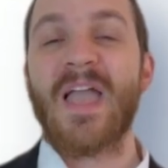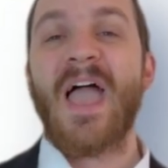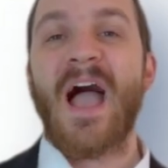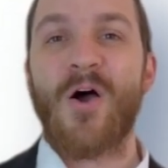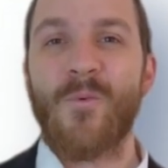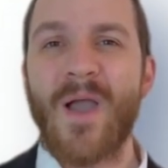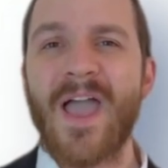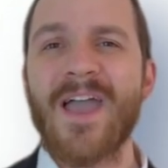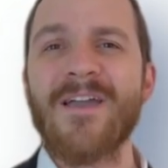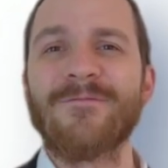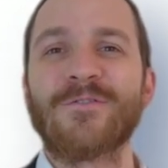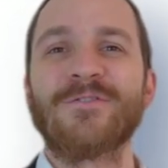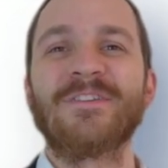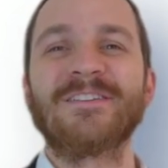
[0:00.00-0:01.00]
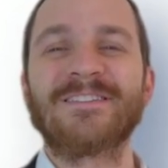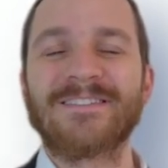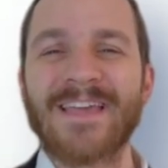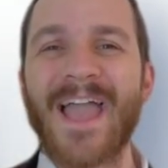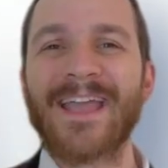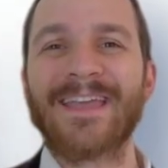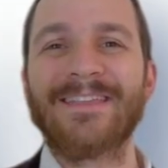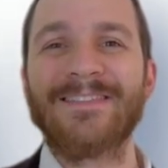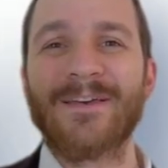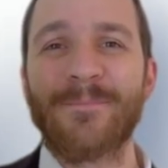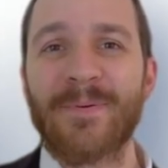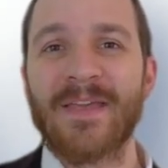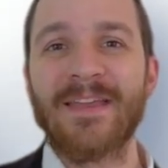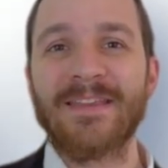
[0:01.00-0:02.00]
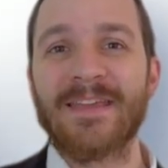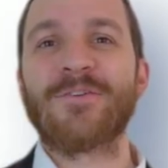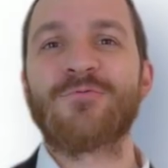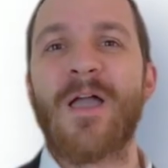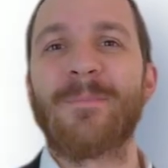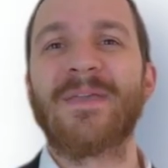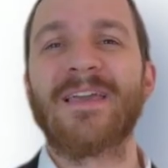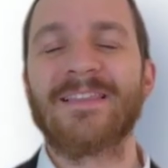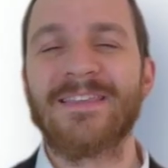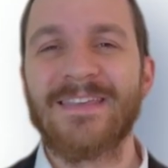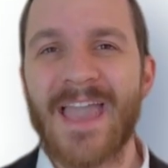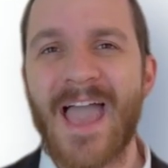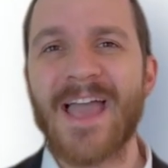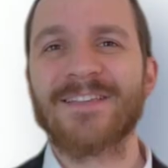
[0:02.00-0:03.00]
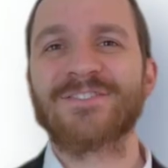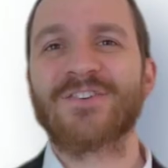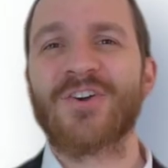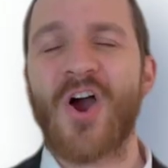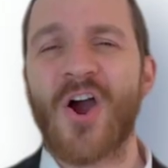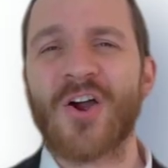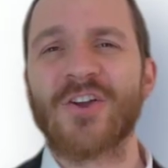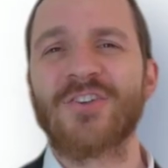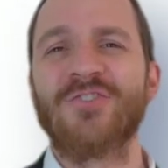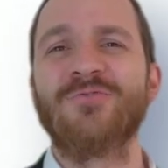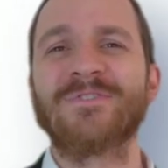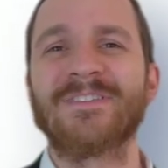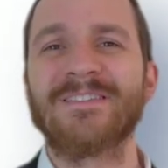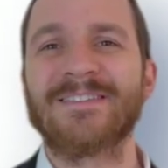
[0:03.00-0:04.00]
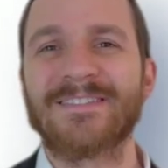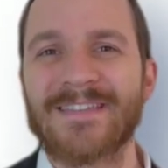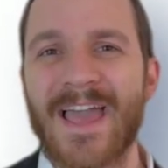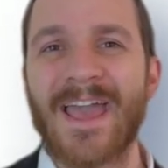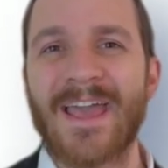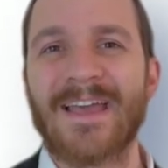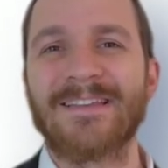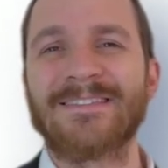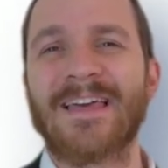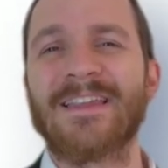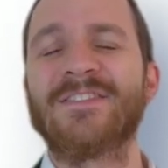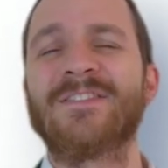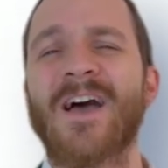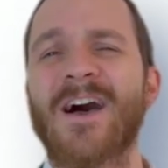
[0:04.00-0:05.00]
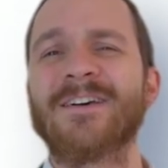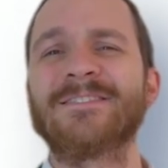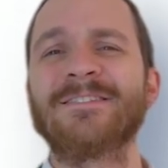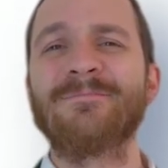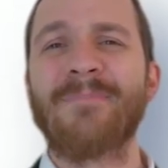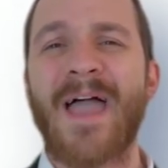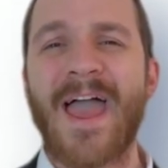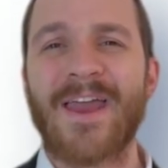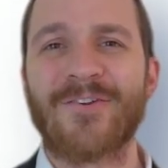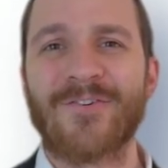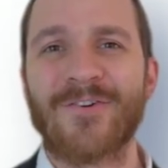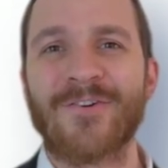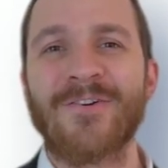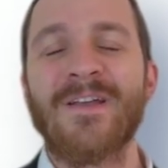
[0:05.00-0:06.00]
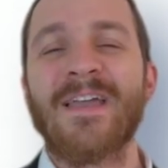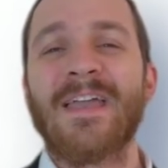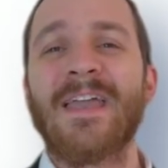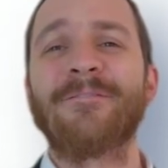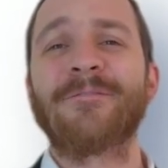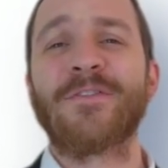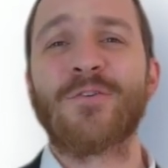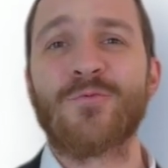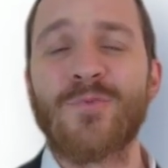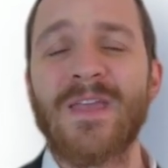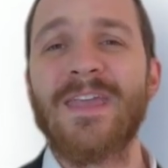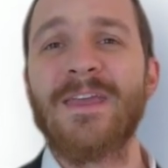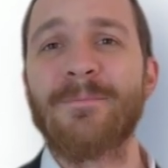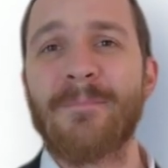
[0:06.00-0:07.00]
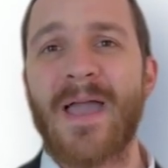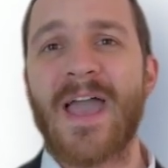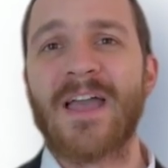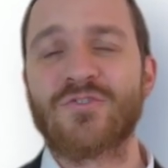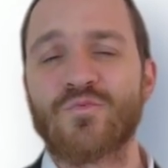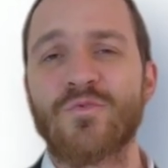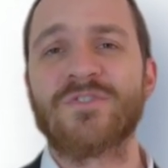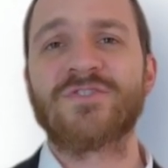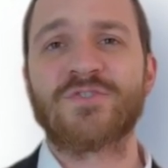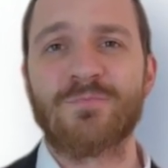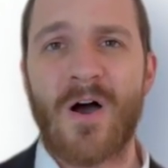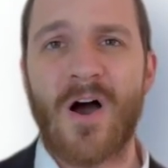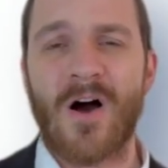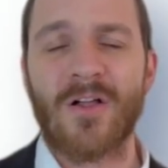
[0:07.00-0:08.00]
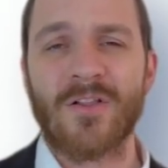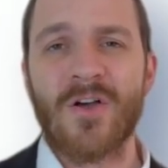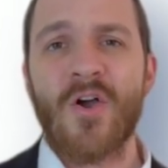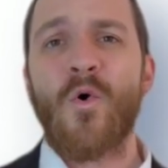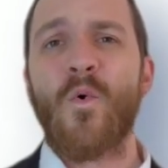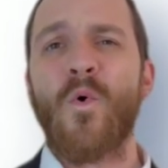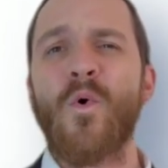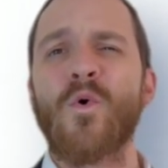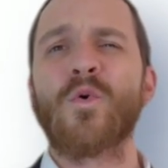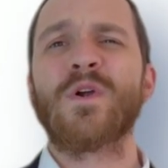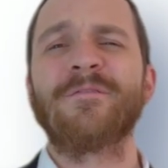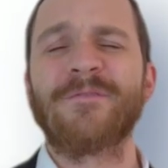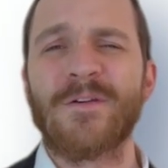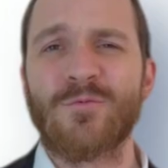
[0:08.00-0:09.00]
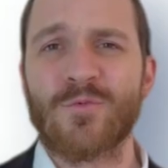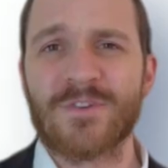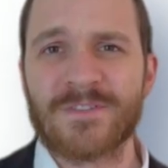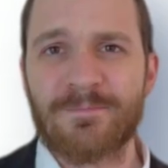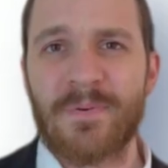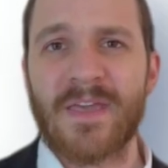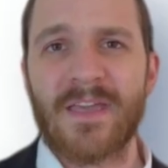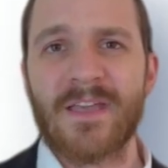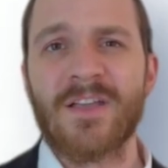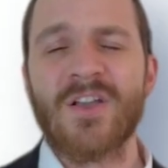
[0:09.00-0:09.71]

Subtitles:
However, the second opinion, Rabbi Eliezer argues and says that it doesn't matter if the reed mat was small or if it was big.